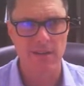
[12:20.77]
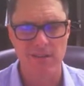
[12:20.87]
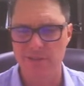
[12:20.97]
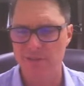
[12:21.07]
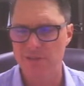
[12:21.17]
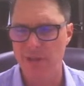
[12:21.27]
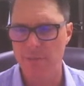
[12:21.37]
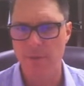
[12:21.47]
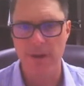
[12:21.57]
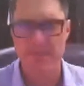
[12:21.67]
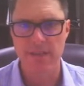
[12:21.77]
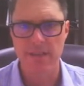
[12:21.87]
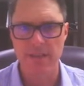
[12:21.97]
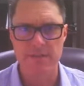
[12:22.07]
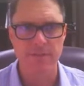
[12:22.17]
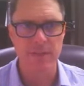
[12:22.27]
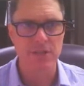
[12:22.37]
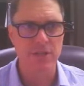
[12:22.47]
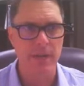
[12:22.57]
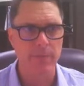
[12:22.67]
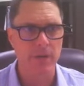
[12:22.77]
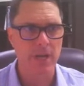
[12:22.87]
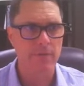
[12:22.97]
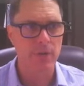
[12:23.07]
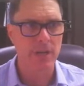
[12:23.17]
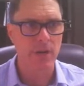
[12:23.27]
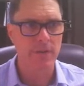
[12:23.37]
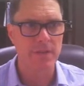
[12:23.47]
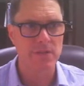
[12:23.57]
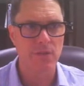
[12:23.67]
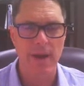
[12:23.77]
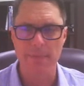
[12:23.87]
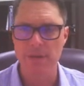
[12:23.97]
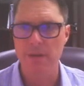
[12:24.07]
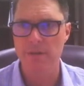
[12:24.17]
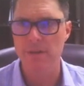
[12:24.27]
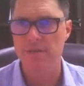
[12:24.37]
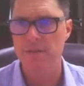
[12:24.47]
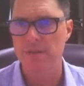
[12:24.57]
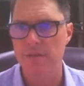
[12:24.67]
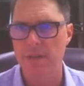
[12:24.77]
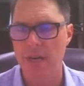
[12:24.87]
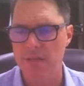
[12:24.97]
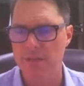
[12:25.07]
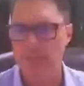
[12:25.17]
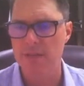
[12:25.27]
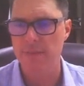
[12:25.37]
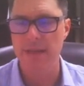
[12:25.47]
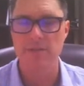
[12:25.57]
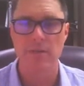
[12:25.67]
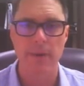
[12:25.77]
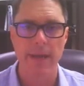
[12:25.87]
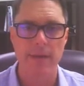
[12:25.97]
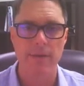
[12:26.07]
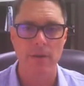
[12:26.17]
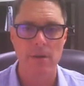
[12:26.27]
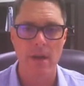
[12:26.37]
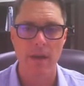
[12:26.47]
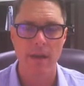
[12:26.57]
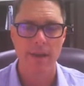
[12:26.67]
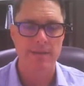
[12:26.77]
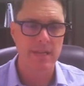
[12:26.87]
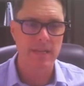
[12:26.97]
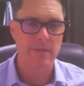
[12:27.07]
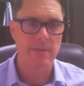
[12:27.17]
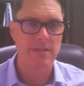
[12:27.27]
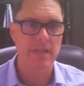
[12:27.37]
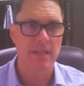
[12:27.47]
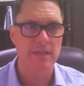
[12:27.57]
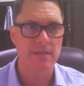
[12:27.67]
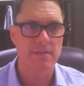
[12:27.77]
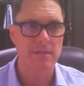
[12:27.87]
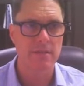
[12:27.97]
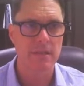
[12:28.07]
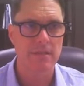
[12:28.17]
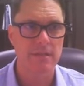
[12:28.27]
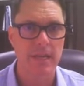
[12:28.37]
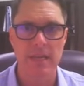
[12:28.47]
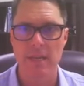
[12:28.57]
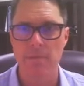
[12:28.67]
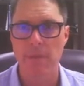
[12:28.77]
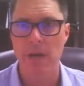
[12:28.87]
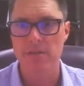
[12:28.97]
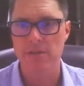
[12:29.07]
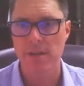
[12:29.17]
they're trying to price in this V-shaped recovery and all this crap. You hear this constantly bantered around on CNBC and these idiot box